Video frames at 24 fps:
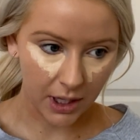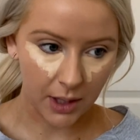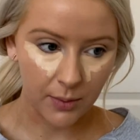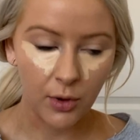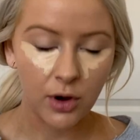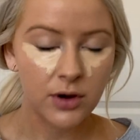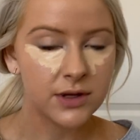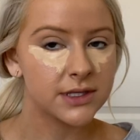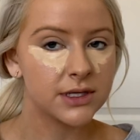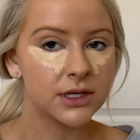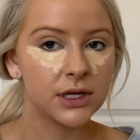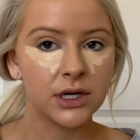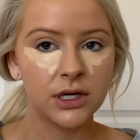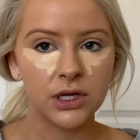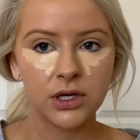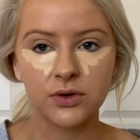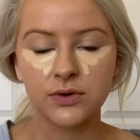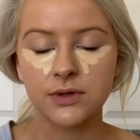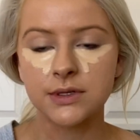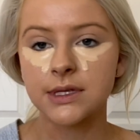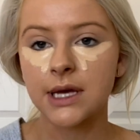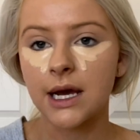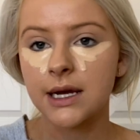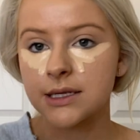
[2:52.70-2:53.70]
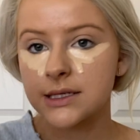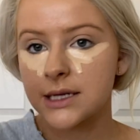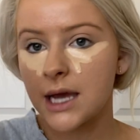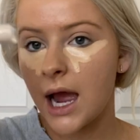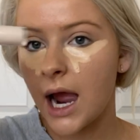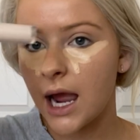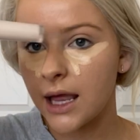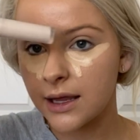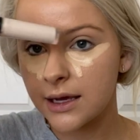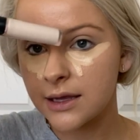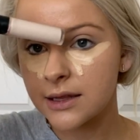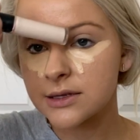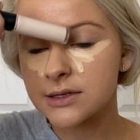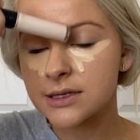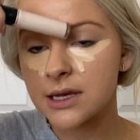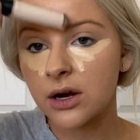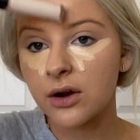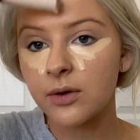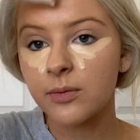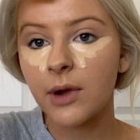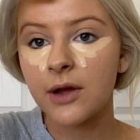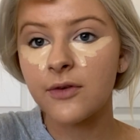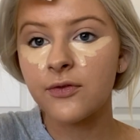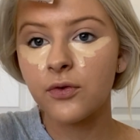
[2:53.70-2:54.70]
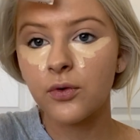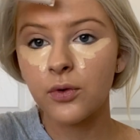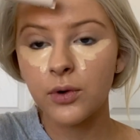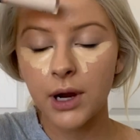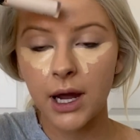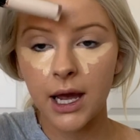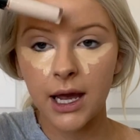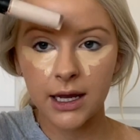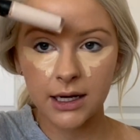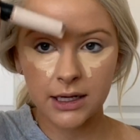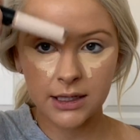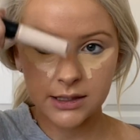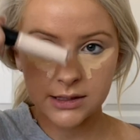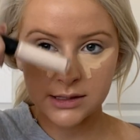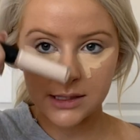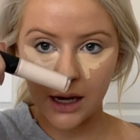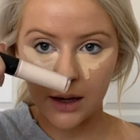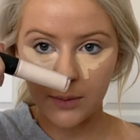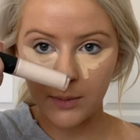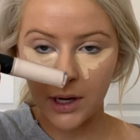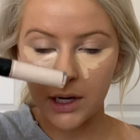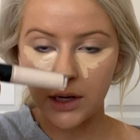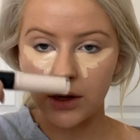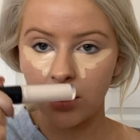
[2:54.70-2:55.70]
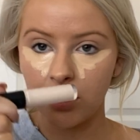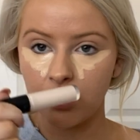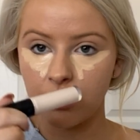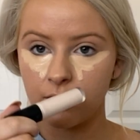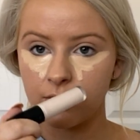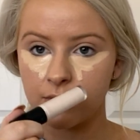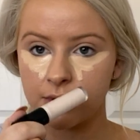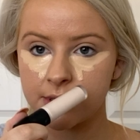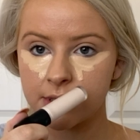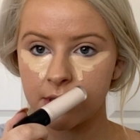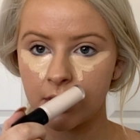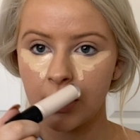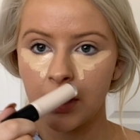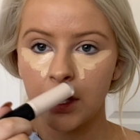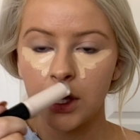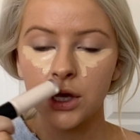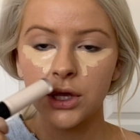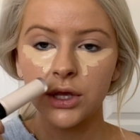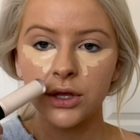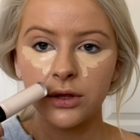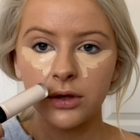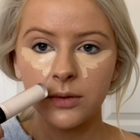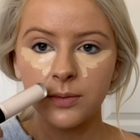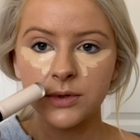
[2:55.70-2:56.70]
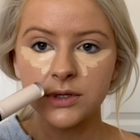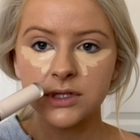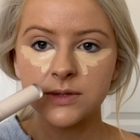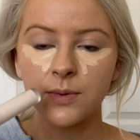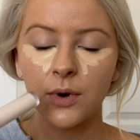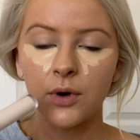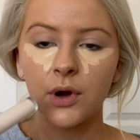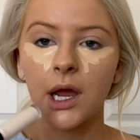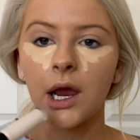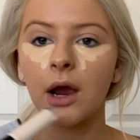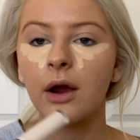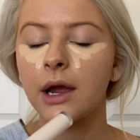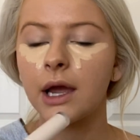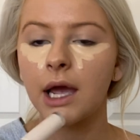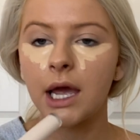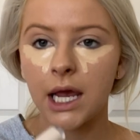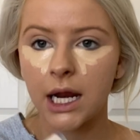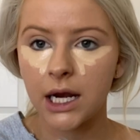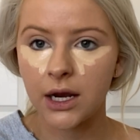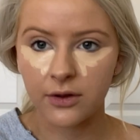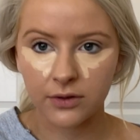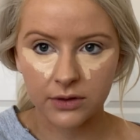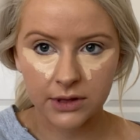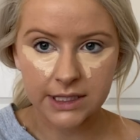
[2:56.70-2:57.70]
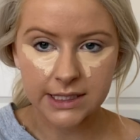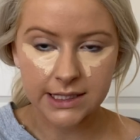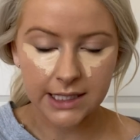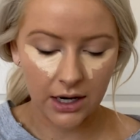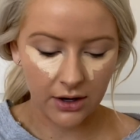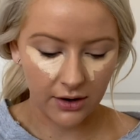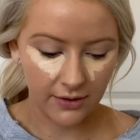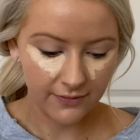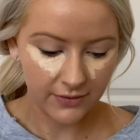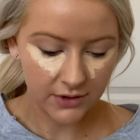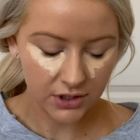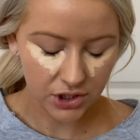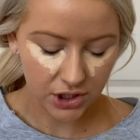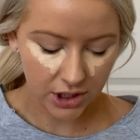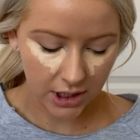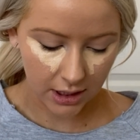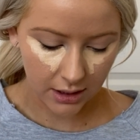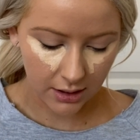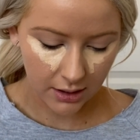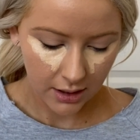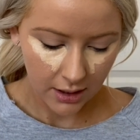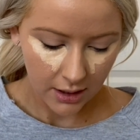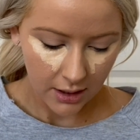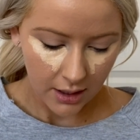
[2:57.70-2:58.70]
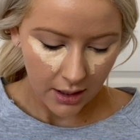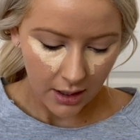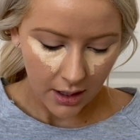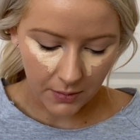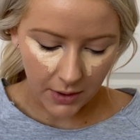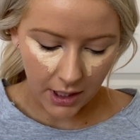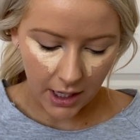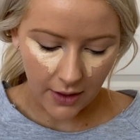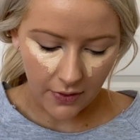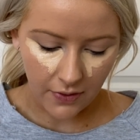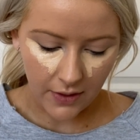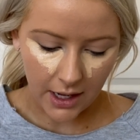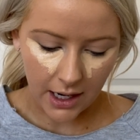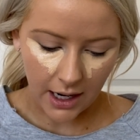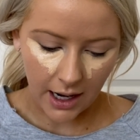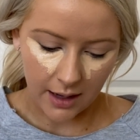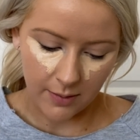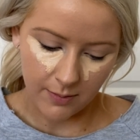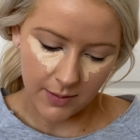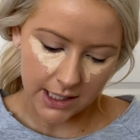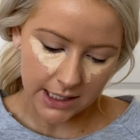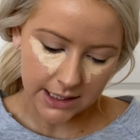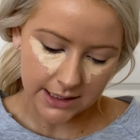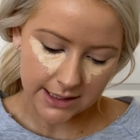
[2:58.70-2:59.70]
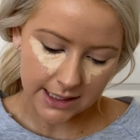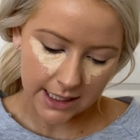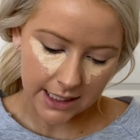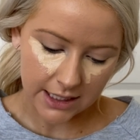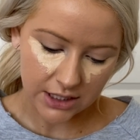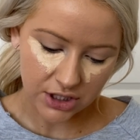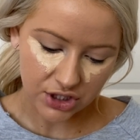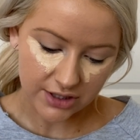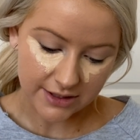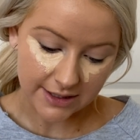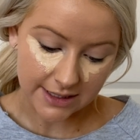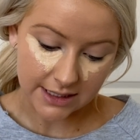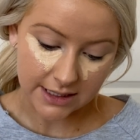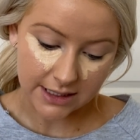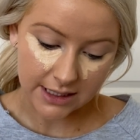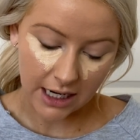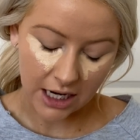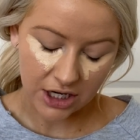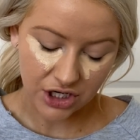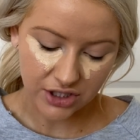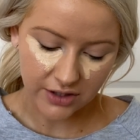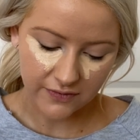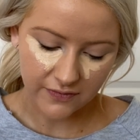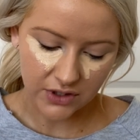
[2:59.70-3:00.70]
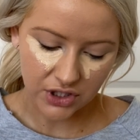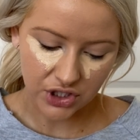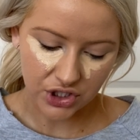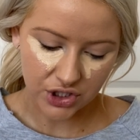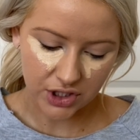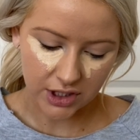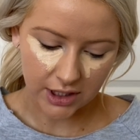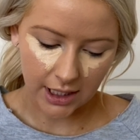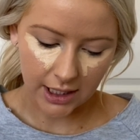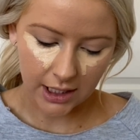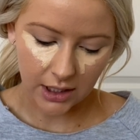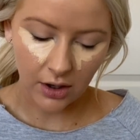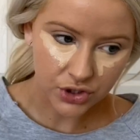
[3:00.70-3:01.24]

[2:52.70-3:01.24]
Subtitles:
I'm also going to use that to highlight the center of my forehead, down my nose, Cupid's bow area, and the center of the chin. And then I mix in just a touch of this shade,